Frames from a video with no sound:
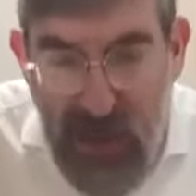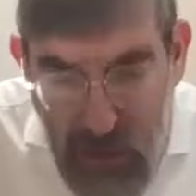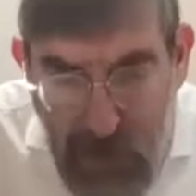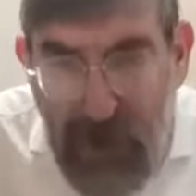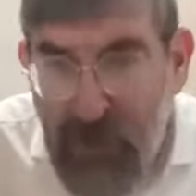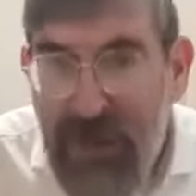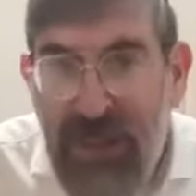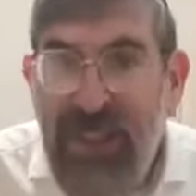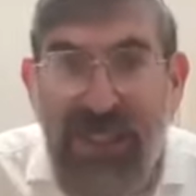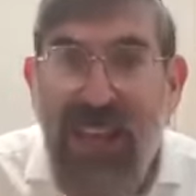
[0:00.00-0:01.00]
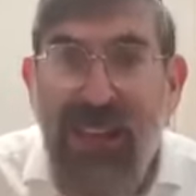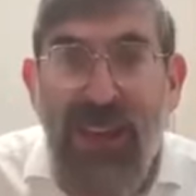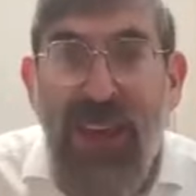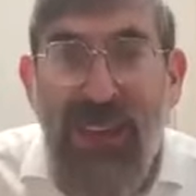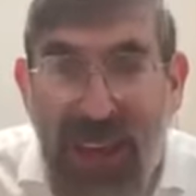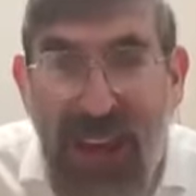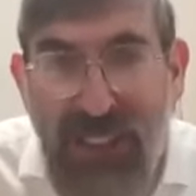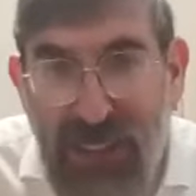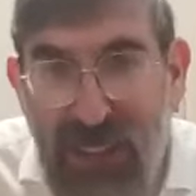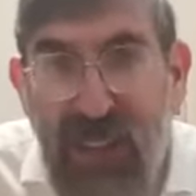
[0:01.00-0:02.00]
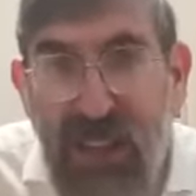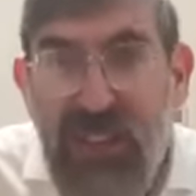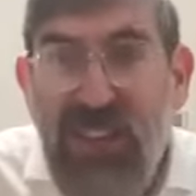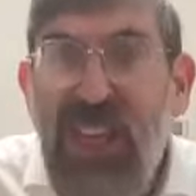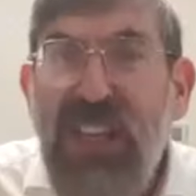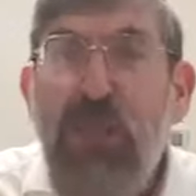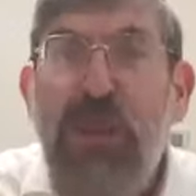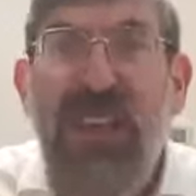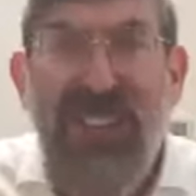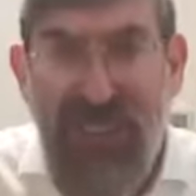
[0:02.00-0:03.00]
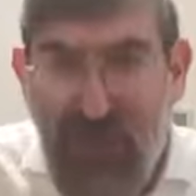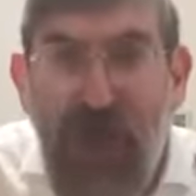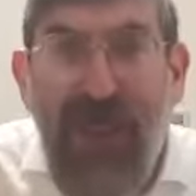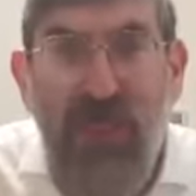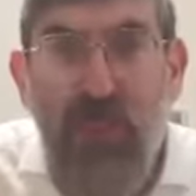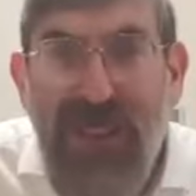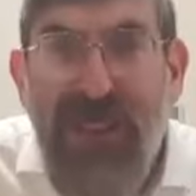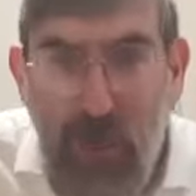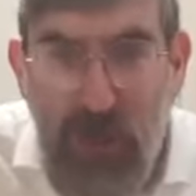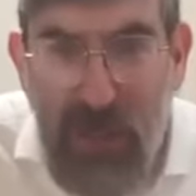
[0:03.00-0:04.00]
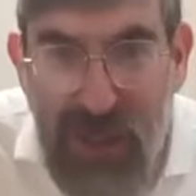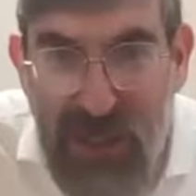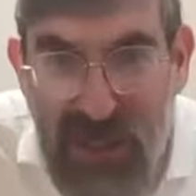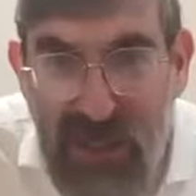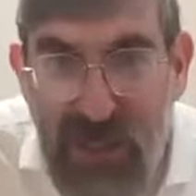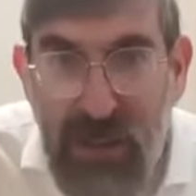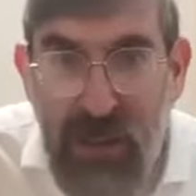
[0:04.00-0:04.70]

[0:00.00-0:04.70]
the bottom line is it's not nagei the kasha, just the explanation of what that word means.